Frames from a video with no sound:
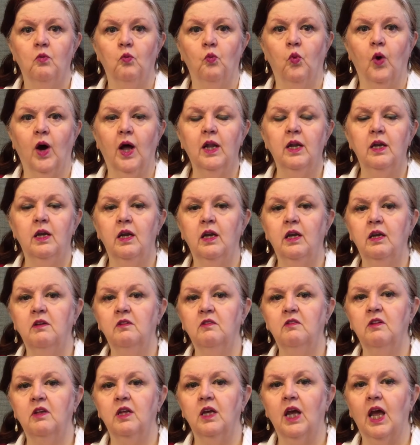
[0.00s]
what
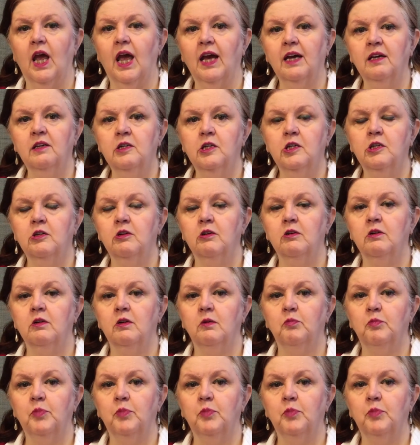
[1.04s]
is the external